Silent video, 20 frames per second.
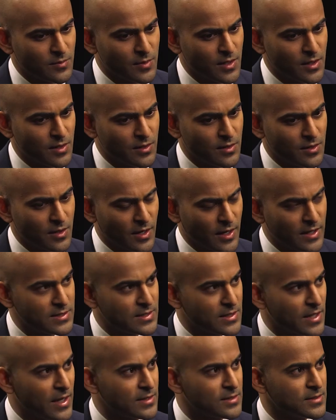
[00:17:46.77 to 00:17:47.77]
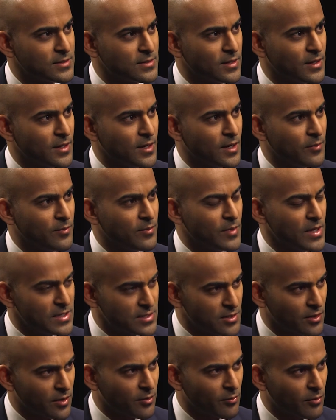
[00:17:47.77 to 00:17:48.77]
in the United States? Is
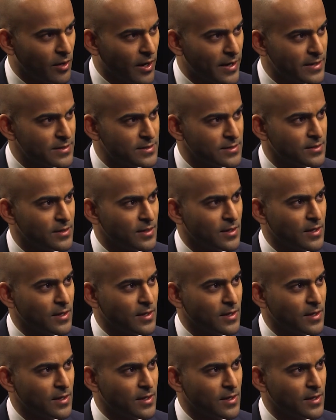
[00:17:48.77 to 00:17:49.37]
it on the rise?